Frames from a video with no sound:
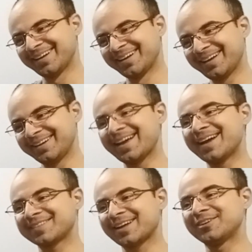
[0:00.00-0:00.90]
And
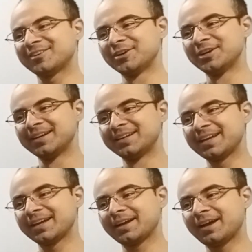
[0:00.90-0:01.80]
that's how
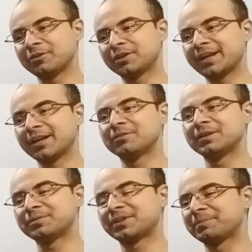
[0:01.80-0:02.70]
how the tale of
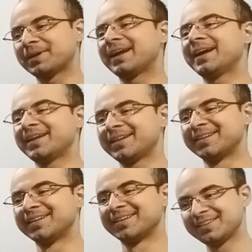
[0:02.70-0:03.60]
lipstick began.
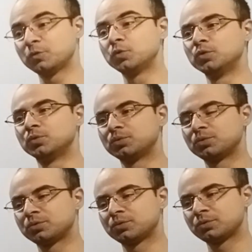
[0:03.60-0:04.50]
Ooh.
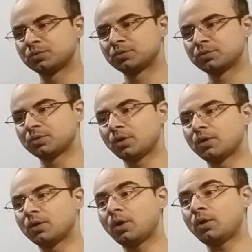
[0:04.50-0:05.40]

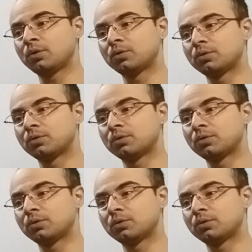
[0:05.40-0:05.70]
Oh.